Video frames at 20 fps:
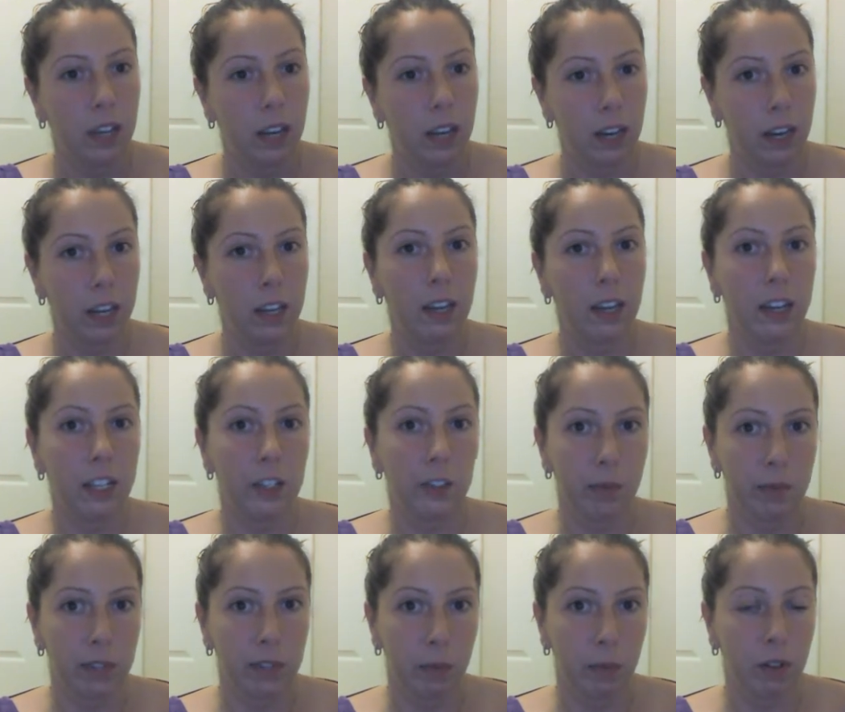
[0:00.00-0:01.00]
getting a yes
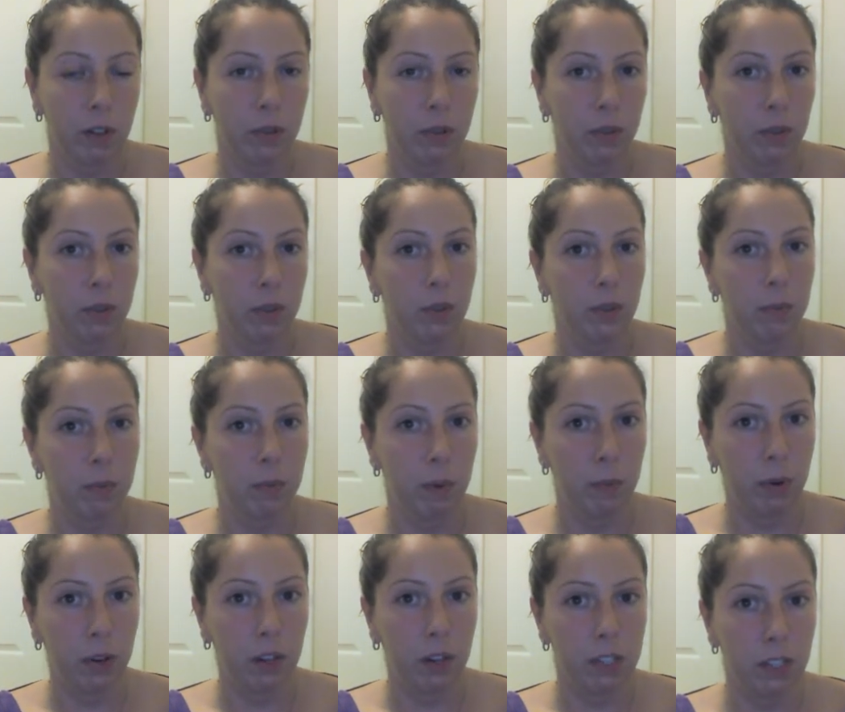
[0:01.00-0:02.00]
from someone who's
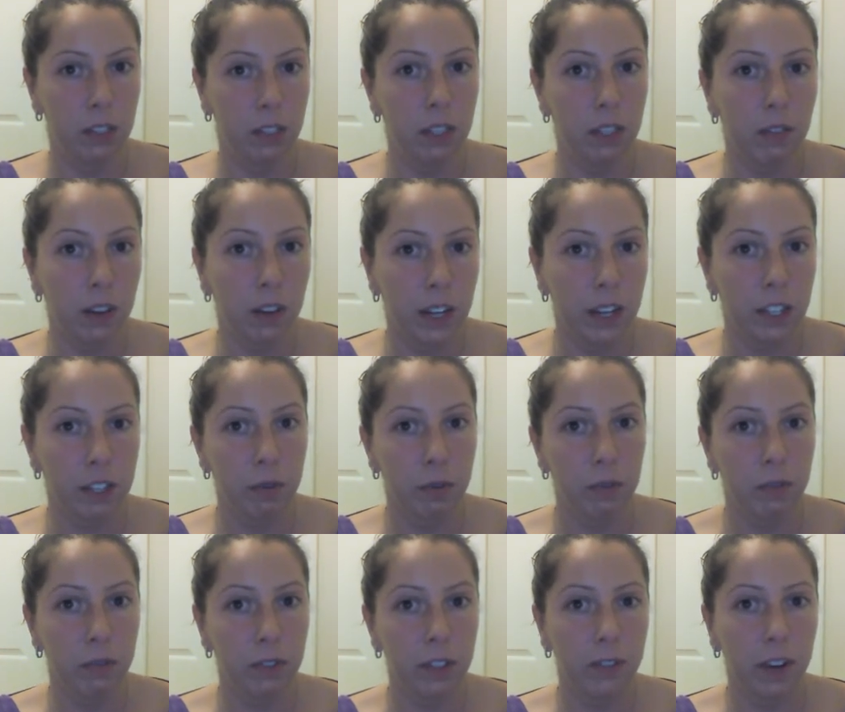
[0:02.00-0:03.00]
been personally invited to
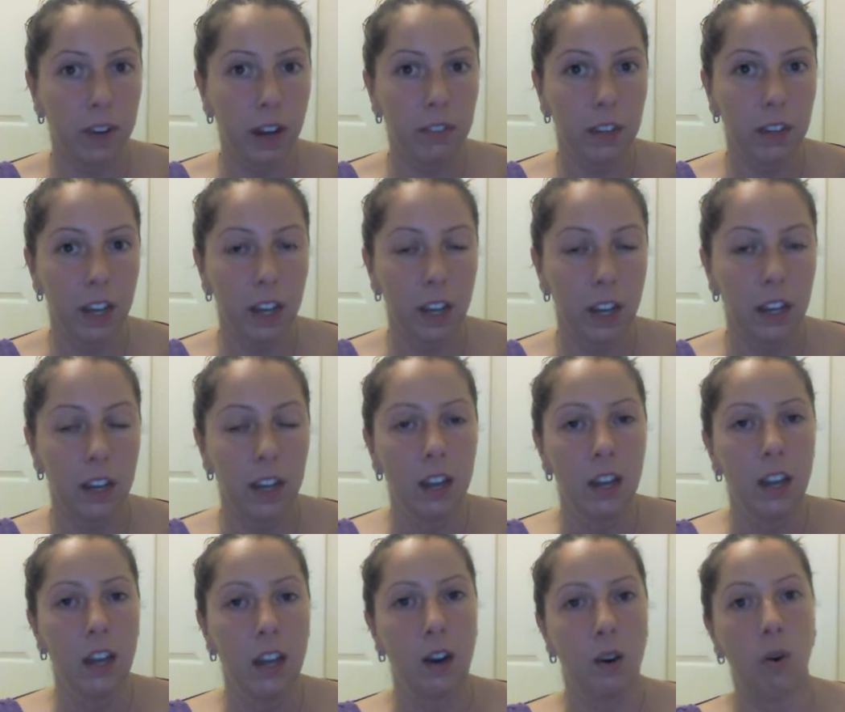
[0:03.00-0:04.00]
a free 5-day,
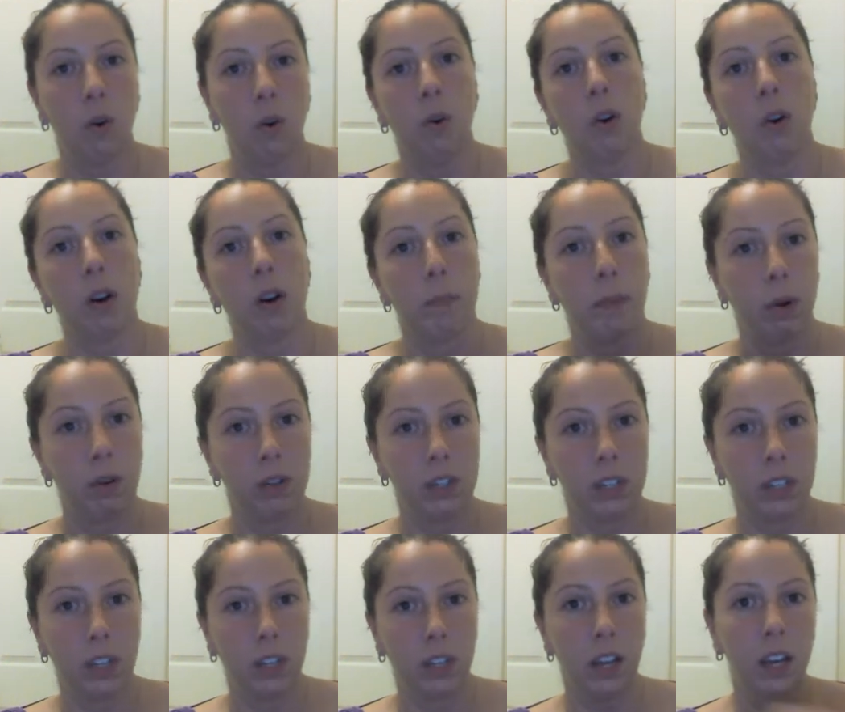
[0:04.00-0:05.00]
or
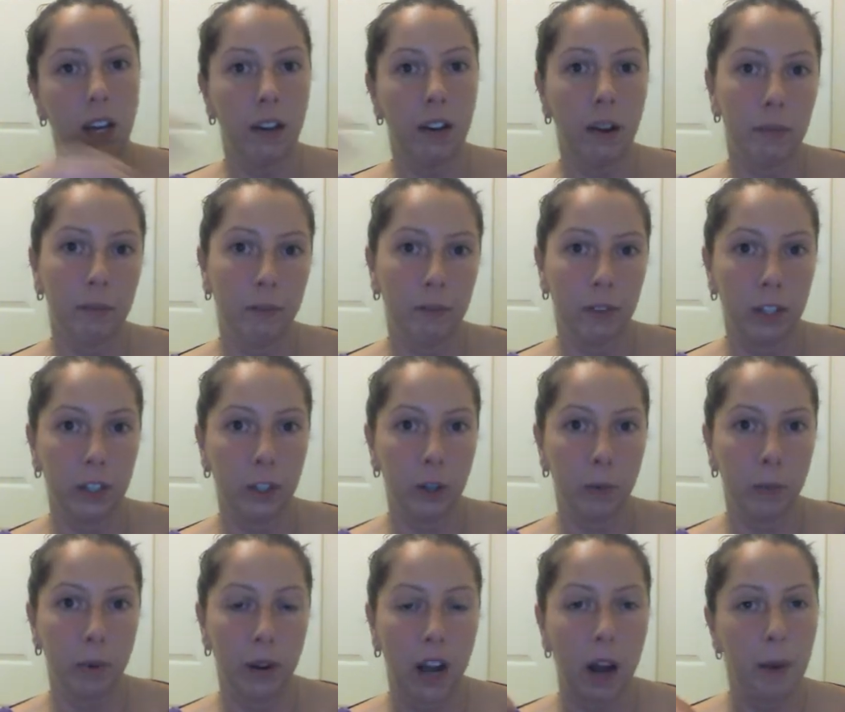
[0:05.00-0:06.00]
posting, hey, I have a free
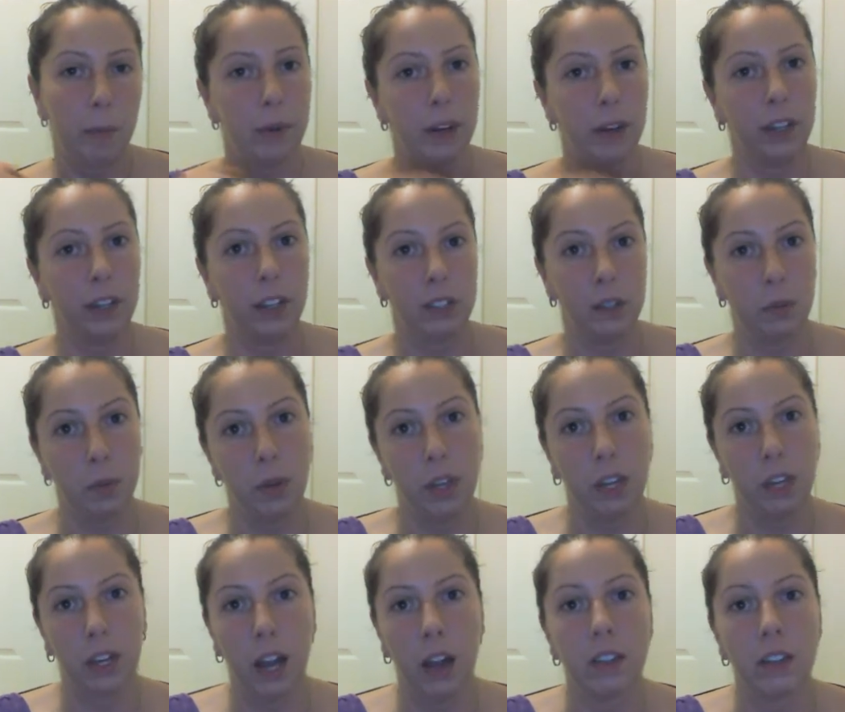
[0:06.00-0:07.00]
group happening next
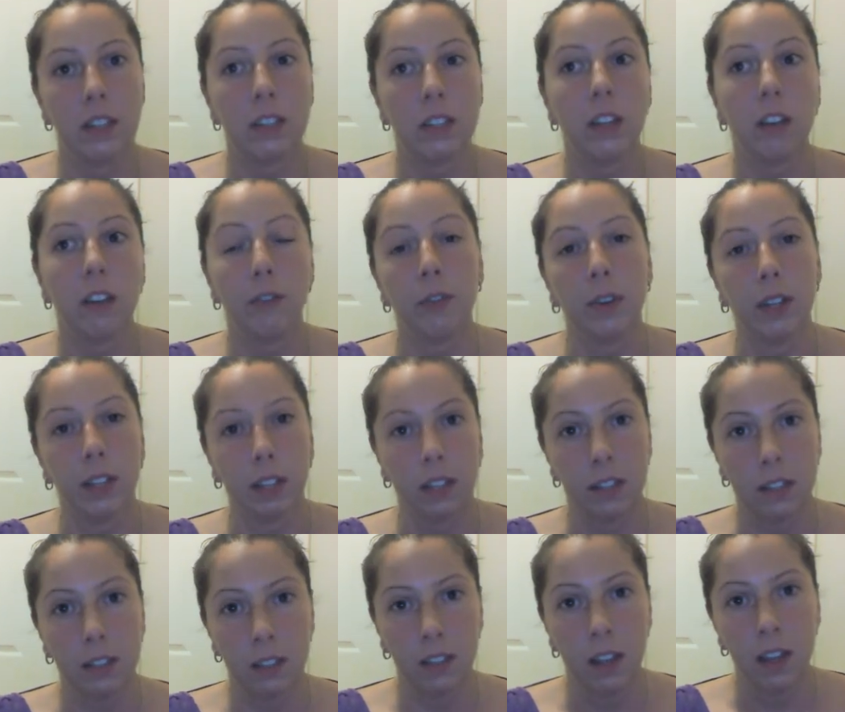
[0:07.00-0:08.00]
week, and the difference
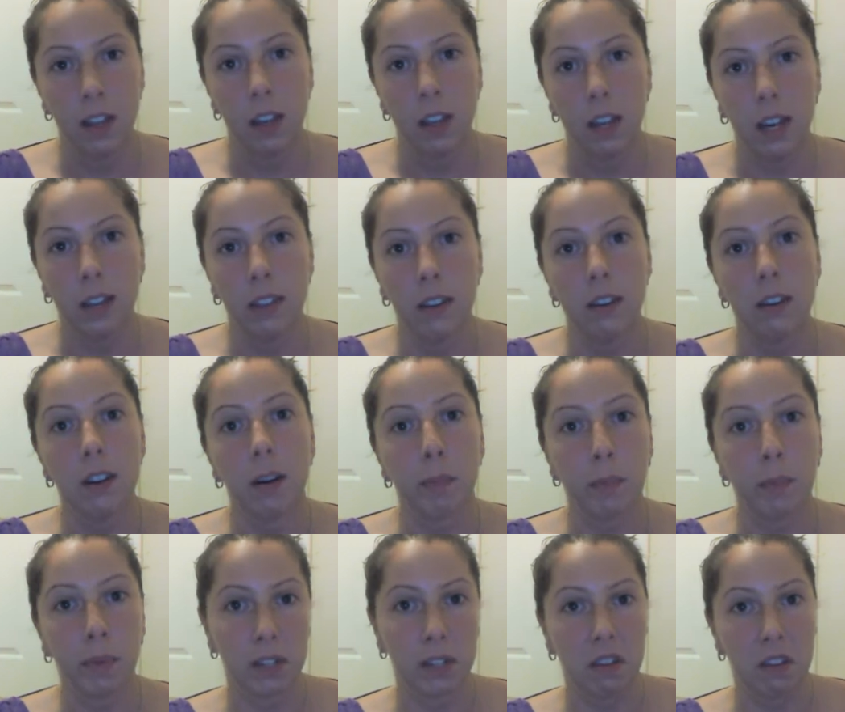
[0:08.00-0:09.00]
in the
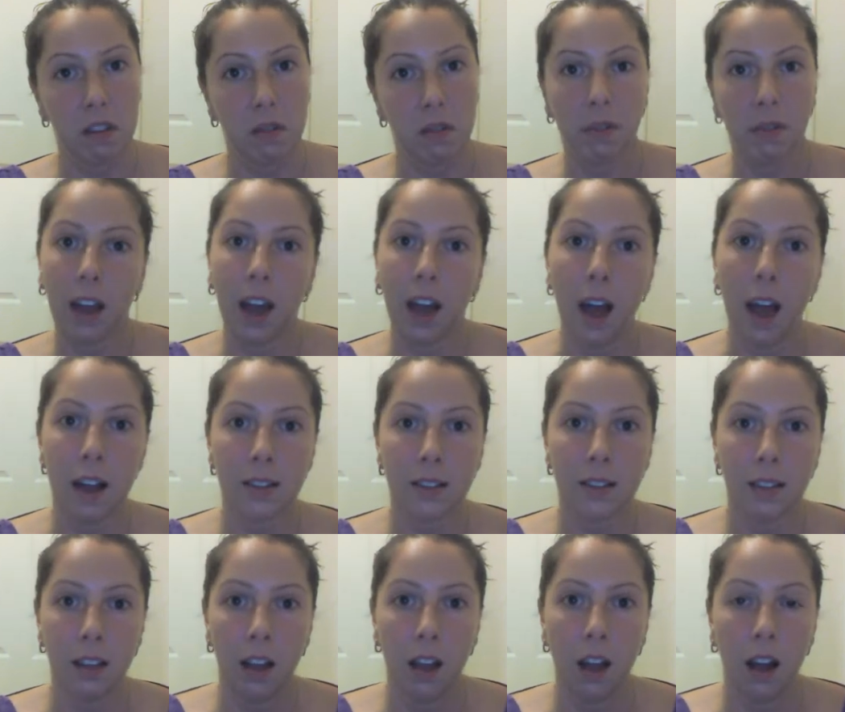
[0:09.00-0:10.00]
numbers that you get.
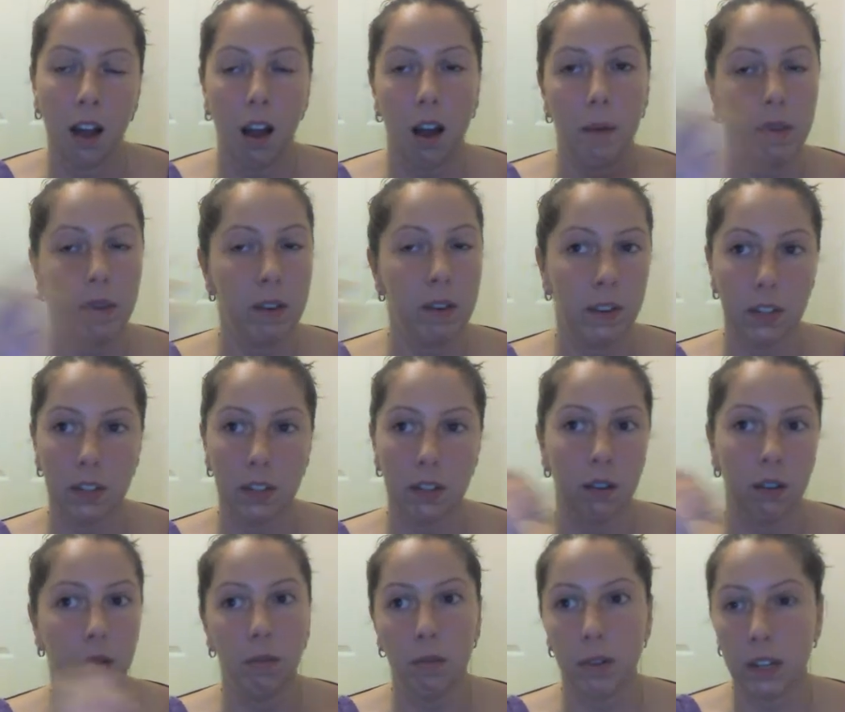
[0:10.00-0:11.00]
Even
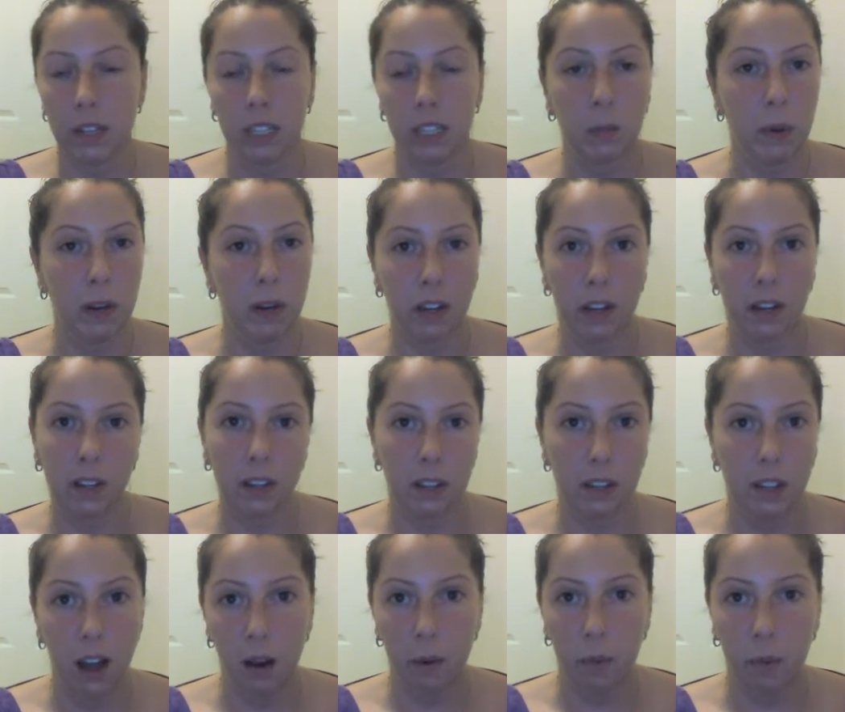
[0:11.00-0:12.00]
Snow
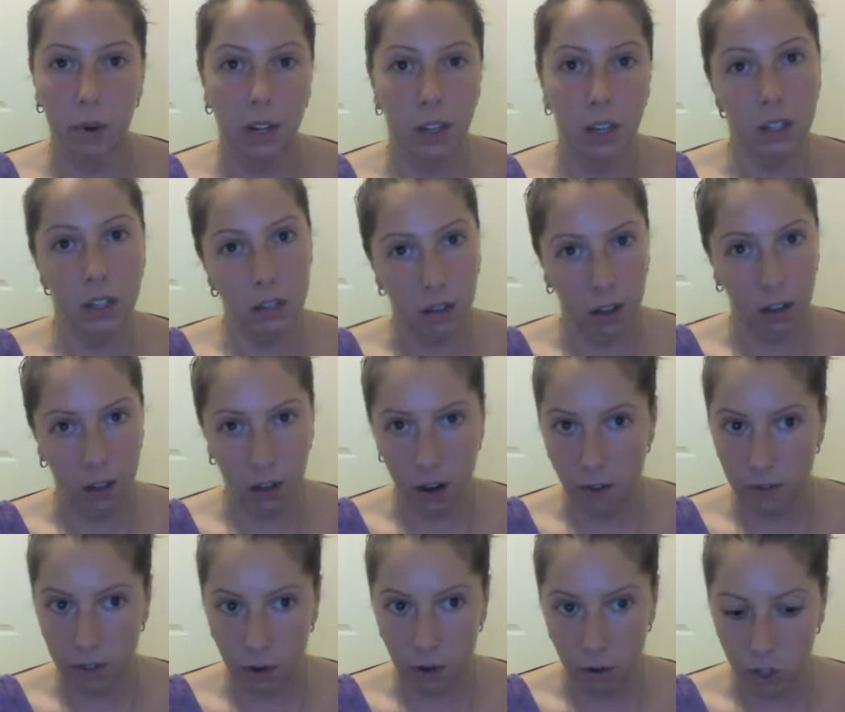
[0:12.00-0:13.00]
experienced that when he took
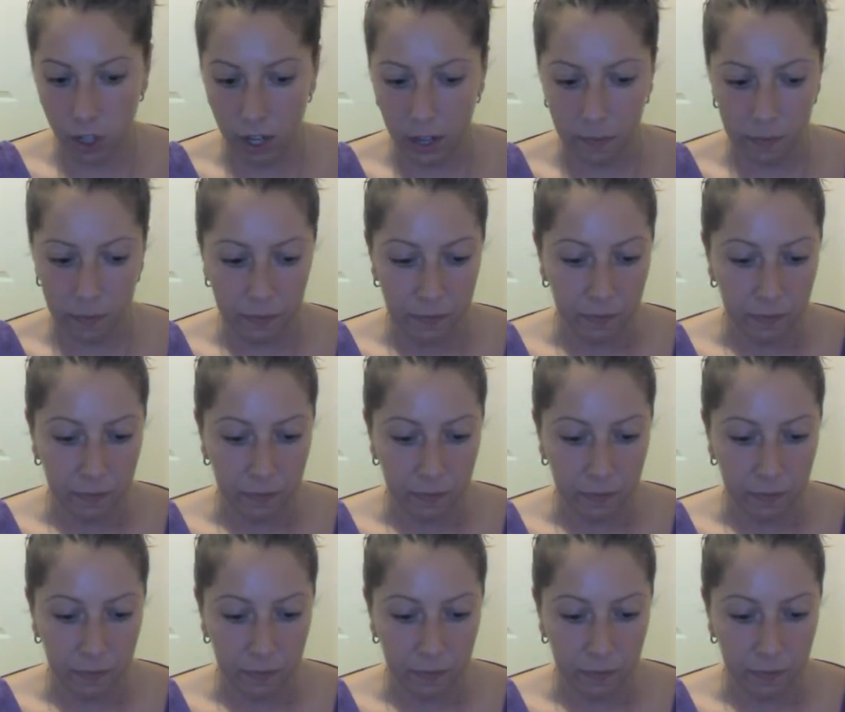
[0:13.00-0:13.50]
kickoff to coaching,